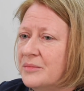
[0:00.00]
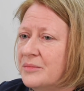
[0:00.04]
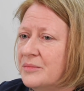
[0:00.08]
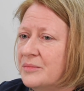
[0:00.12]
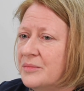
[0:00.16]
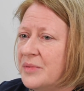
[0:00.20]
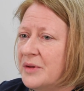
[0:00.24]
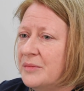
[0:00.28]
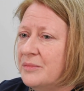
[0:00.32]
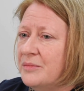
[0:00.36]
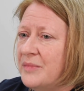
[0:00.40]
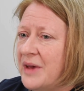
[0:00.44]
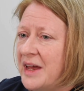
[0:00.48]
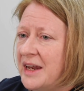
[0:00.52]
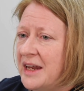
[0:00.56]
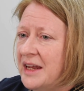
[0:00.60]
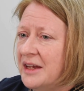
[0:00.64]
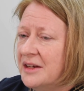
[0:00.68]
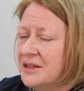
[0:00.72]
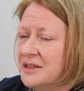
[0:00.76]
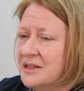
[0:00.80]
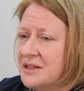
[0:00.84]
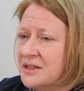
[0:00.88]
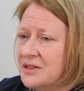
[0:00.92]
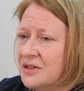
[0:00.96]
But many
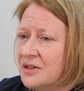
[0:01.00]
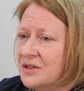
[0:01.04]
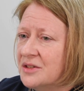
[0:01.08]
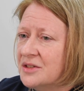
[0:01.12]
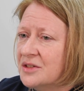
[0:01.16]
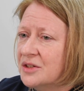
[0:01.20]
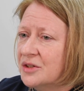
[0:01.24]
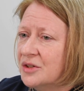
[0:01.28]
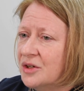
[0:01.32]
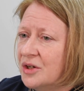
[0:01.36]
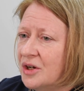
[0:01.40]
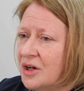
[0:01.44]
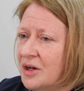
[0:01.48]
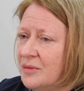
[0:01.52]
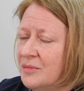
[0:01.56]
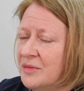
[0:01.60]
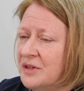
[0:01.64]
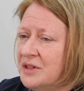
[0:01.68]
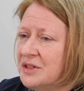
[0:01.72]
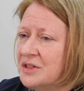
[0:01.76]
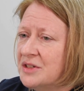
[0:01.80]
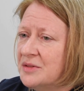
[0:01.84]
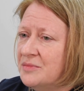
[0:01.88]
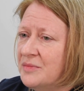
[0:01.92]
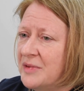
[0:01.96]
concerns are
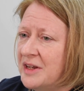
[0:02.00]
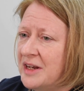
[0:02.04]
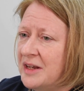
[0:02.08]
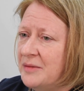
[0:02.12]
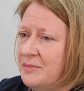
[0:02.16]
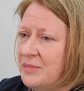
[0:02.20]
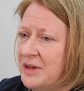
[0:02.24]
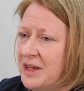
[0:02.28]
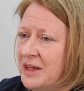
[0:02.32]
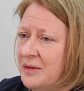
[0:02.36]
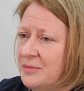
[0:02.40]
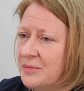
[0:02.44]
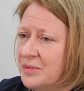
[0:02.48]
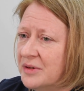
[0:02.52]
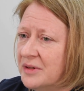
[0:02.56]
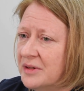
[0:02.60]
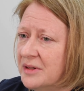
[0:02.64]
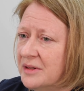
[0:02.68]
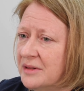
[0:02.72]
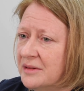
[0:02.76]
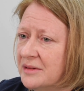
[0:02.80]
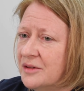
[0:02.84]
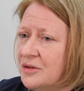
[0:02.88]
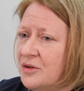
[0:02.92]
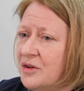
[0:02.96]
common to many
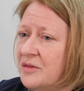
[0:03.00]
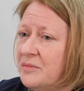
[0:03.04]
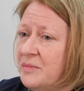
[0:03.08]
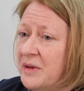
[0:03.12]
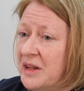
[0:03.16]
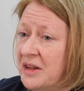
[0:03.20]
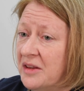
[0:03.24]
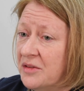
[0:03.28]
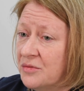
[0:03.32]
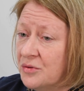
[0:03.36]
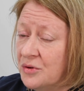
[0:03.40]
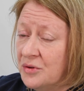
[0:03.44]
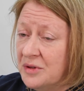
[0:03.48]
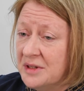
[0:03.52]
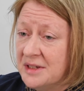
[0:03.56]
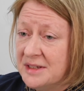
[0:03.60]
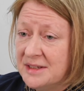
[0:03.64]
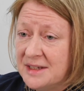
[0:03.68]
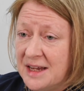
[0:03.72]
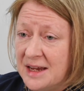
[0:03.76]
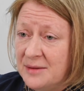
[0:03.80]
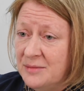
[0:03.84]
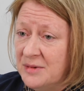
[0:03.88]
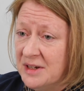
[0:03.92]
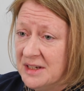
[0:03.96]
people who have been through the
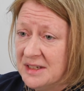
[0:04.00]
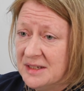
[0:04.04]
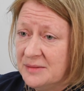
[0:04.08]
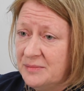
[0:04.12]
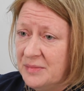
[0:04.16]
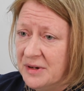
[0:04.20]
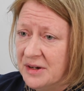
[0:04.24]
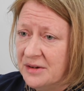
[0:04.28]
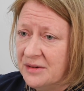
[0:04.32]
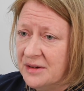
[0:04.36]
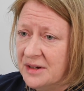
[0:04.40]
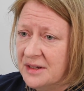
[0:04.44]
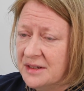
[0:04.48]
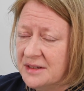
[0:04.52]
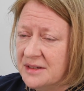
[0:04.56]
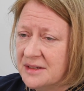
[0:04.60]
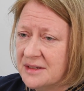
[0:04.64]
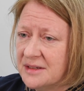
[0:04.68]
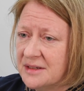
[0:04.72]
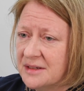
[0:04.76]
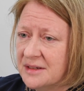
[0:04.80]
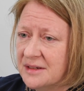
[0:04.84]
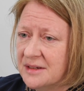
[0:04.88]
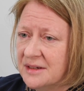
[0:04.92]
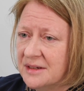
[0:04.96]
same
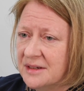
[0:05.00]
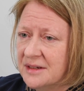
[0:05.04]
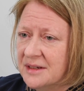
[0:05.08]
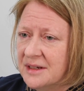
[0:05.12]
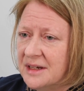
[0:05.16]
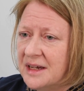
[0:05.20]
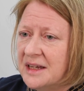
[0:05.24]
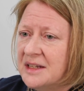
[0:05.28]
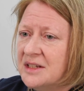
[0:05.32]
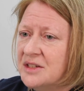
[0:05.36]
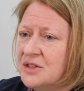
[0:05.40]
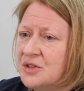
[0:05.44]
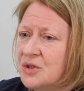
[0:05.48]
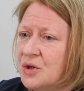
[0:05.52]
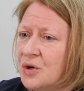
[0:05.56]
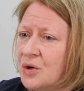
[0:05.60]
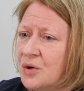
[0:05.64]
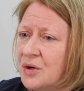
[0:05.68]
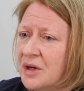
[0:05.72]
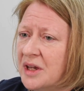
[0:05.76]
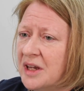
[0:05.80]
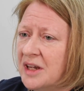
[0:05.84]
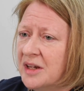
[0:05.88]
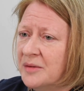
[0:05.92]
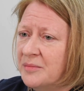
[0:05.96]
experience, and
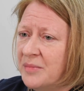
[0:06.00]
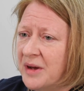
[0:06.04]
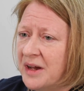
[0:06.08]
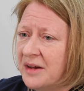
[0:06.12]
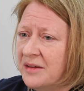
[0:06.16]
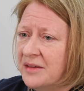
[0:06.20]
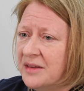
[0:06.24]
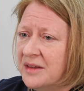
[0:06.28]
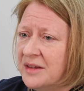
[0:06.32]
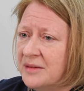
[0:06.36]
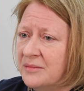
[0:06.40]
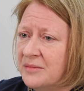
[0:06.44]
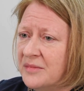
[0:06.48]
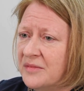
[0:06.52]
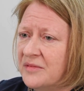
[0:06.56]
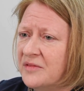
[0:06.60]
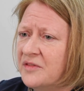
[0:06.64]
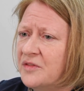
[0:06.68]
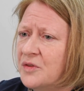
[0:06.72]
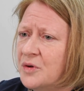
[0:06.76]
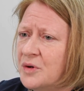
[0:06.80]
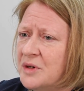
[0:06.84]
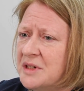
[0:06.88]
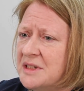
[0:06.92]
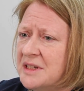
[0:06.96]
talking about them,
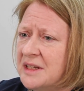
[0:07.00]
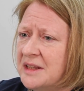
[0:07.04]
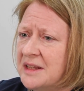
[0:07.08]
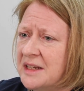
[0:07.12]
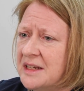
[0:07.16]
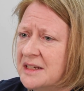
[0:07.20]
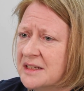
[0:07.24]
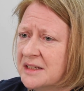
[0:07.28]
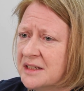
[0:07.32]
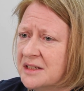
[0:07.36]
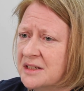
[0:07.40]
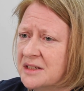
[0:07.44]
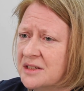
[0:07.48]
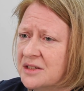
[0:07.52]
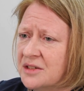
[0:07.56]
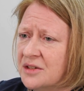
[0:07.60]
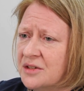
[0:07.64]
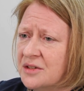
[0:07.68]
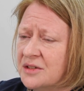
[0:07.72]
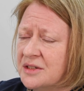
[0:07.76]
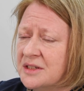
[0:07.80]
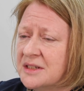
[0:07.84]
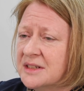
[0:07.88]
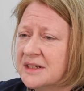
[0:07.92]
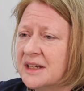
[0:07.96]
voicing these
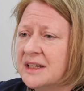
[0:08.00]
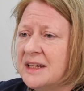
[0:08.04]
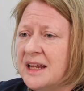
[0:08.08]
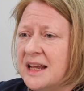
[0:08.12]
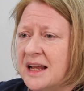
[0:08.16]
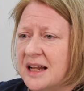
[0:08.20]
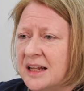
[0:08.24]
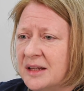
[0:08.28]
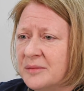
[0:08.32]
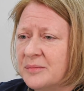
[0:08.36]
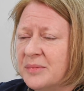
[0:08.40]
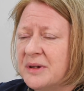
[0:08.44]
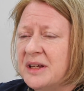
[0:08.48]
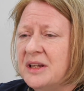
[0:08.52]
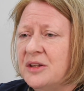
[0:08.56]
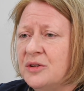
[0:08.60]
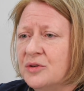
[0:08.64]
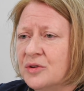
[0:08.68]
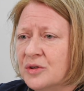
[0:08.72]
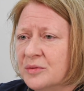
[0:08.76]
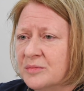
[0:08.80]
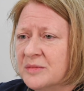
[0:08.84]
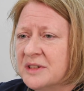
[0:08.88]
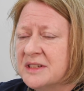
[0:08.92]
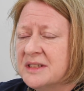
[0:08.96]
concerns, can help
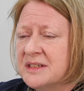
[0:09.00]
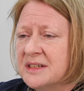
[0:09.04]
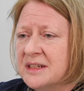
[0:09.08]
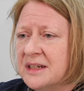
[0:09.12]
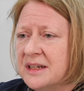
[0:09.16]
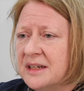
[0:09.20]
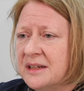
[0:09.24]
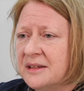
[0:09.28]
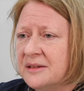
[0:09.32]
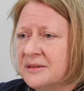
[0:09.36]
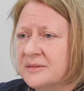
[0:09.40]
enormously.